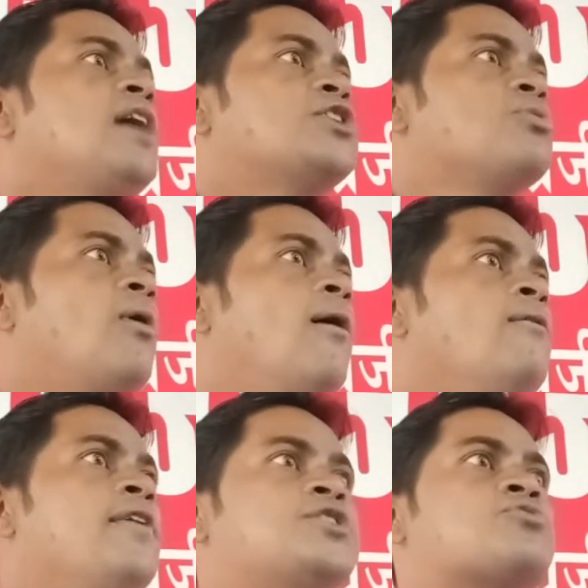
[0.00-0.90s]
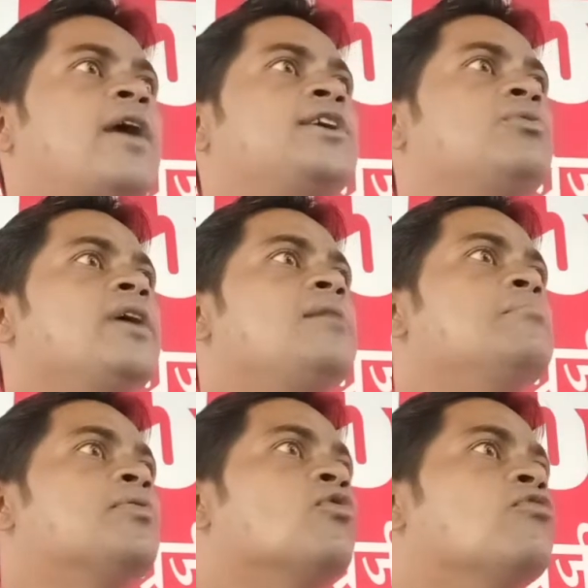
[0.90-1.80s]
I should always try to
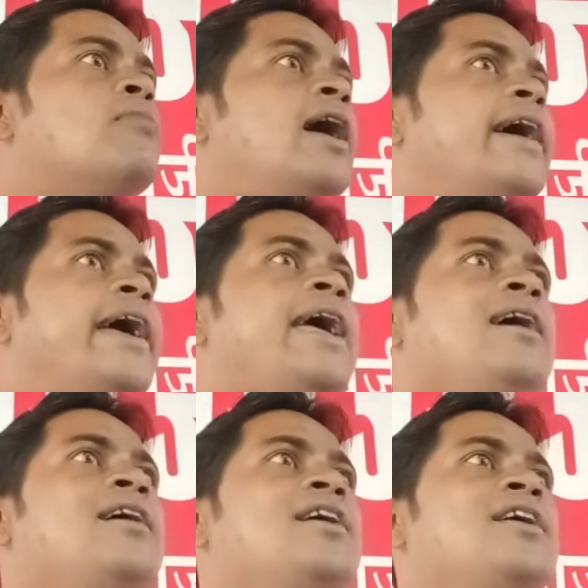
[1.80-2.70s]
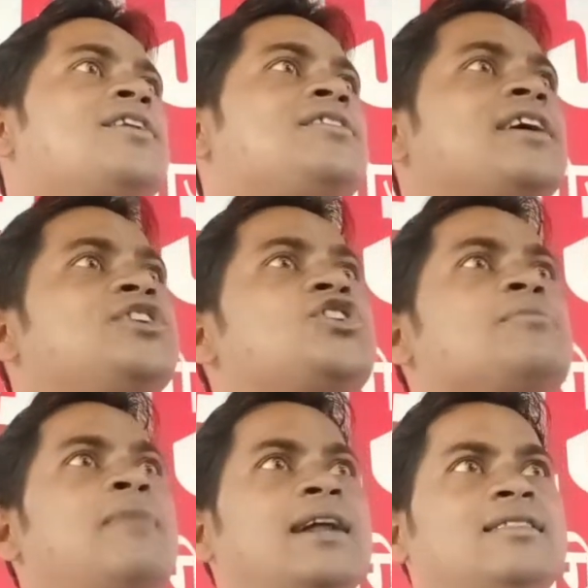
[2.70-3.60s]
improve my
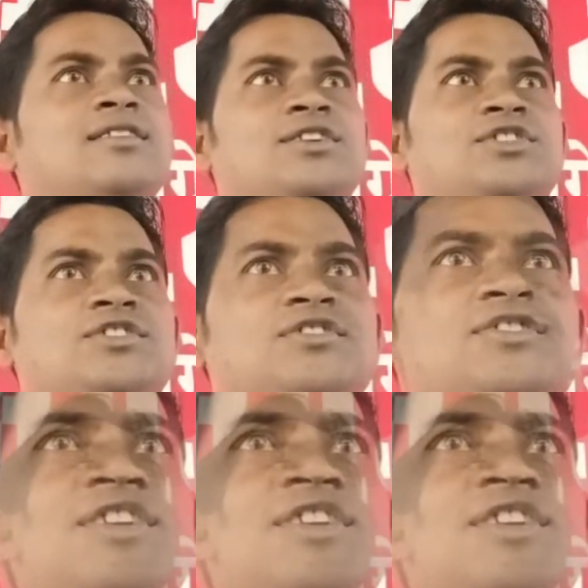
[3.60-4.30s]
teaching methods.